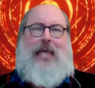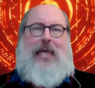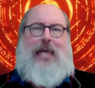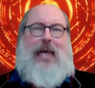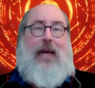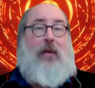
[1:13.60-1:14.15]

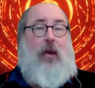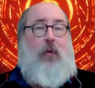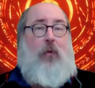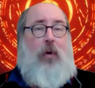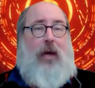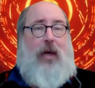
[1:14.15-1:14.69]
and then look at
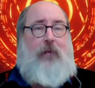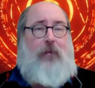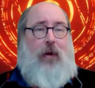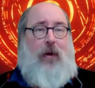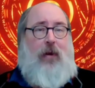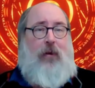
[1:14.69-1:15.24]
one act of
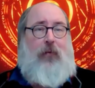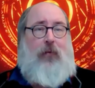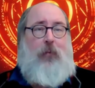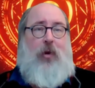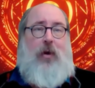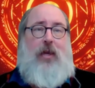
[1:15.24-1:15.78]
violence
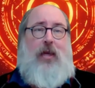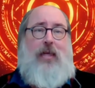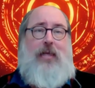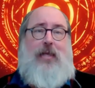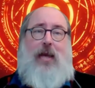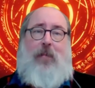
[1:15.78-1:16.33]
from one
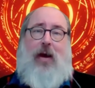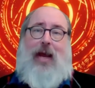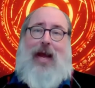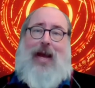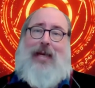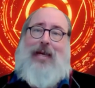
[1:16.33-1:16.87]

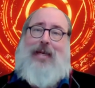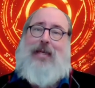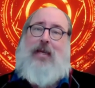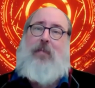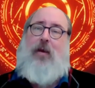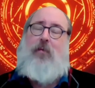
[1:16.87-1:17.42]

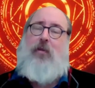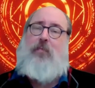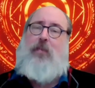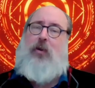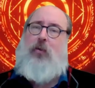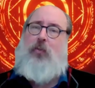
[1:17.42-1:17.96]
semi-agnostic man with
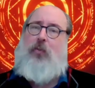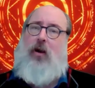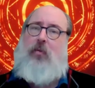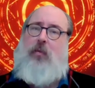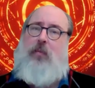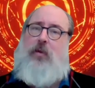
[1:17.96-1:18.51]
mental
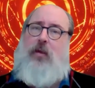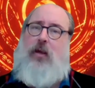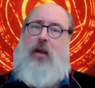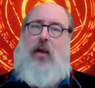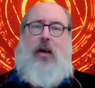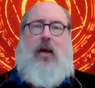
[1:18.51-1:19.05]
problems,
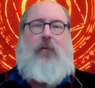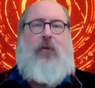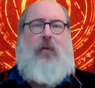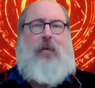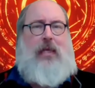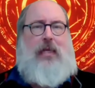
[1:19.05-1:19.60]
and
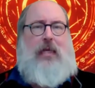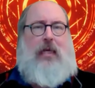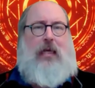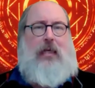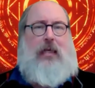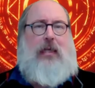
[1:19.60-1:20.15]
from his
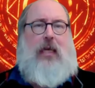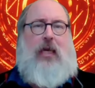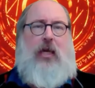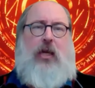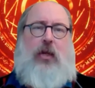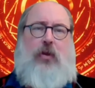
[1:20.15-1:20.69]
conduct
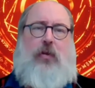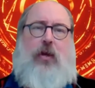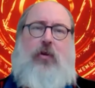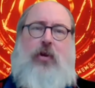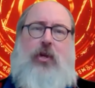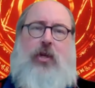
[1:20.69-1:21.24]
conclude that
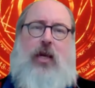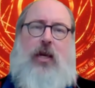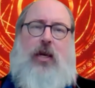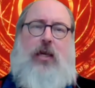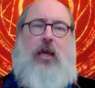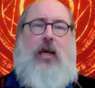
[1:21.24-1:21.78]

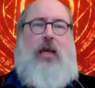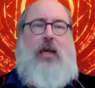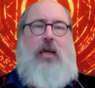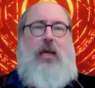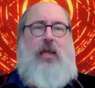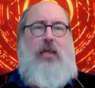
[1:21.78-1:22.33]
Christianity
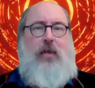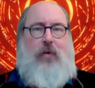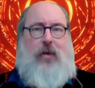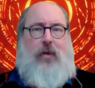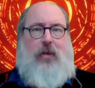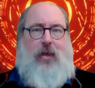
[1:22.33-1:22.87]
is the
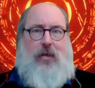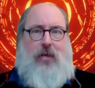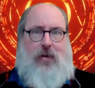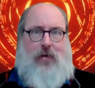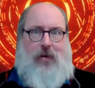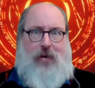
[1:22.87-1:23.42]
real and
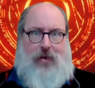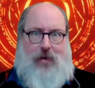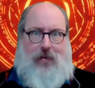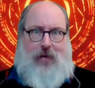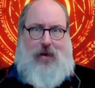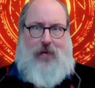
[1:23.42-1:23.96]
serious
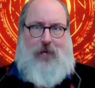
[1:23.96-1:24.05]
threat.